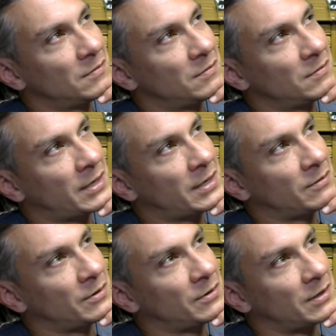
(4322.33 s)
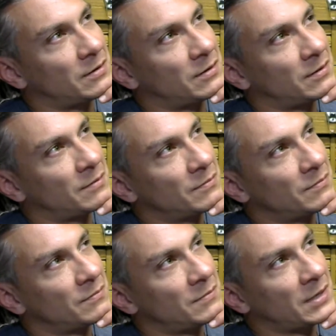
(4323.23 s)
I gotta look it up.
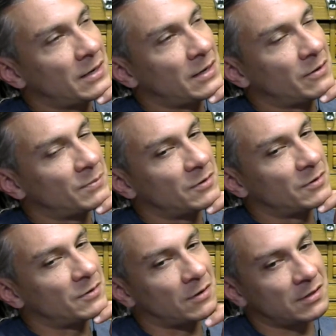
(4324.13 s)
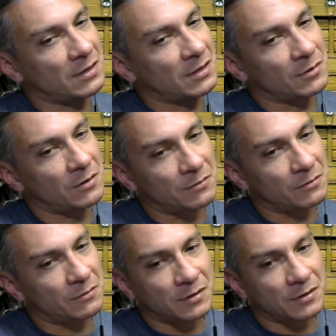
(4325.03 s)
I can't remember. It's a long time ago I
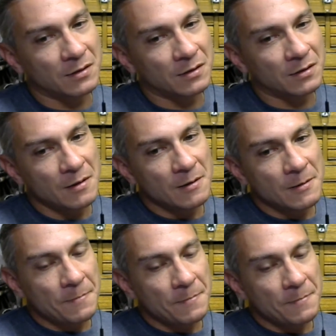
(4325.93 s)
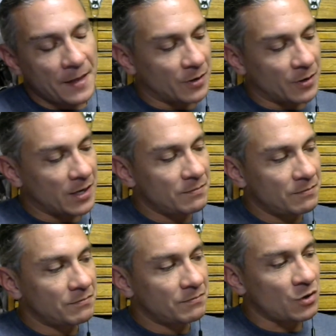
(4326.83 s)
wrote that. Anyway,
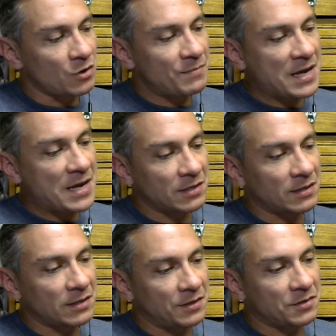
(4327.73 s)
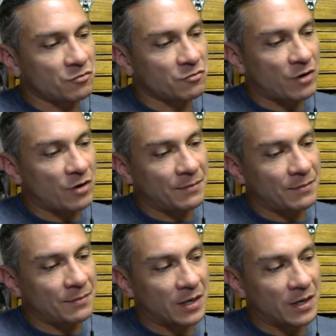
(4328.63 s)
so I'm basically describing
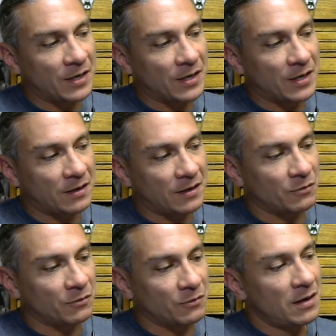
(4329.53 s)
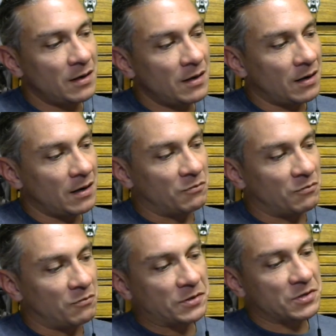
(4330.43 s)
what I'm thinking, right? Of
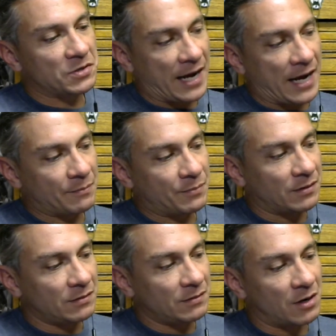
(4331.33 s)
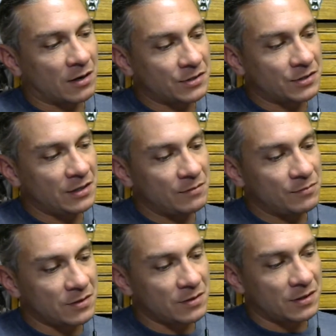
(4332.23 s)
what's gonna happen. Guard
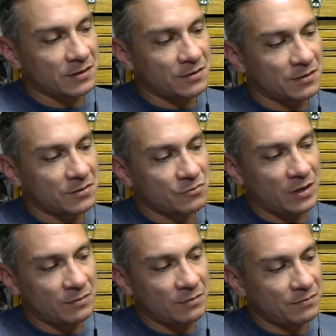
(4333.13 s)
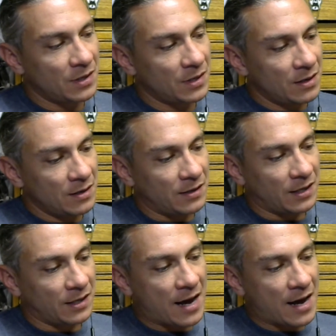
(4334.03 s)
teams conducting a sweep.
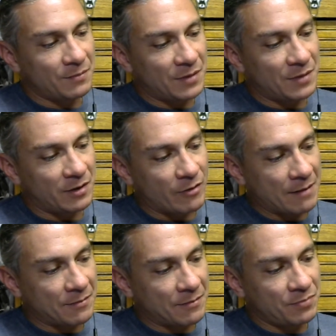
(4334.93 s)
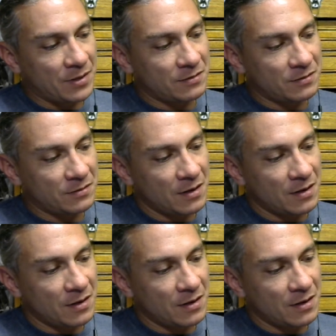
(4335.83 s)
Think of hiding, maybe grabbing your piece.